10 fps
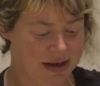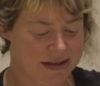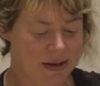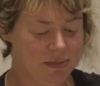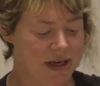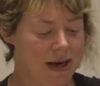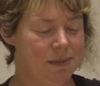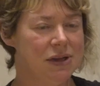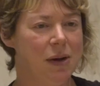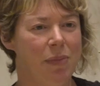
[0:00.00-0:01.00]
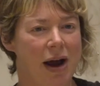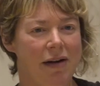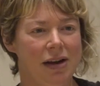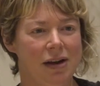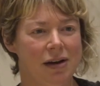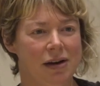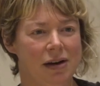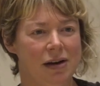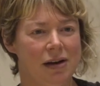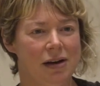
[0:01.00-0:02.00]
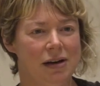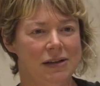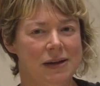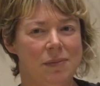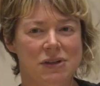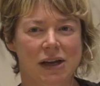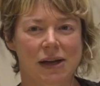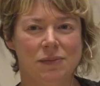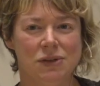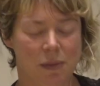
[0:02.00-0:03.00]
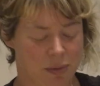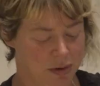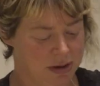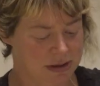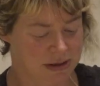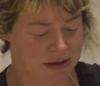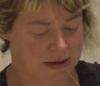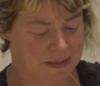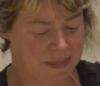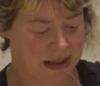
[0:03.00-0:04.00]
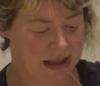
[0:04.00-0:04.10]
Sometimes a barrier, sometimes a portal.